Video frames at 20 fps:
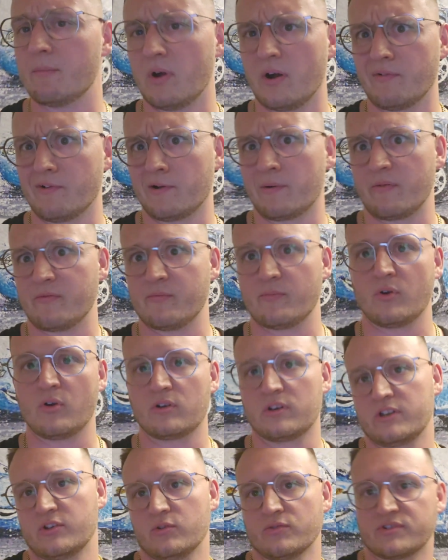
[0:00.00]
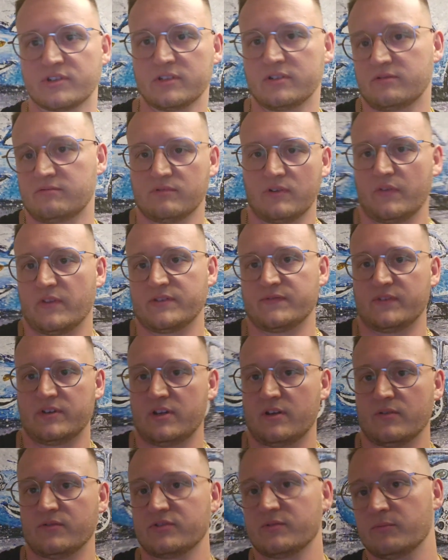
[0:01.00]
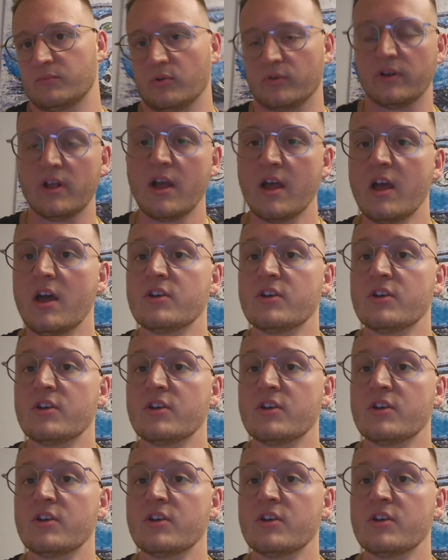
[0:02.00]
but I think I'm having broccoli. You'll see on this video at some point.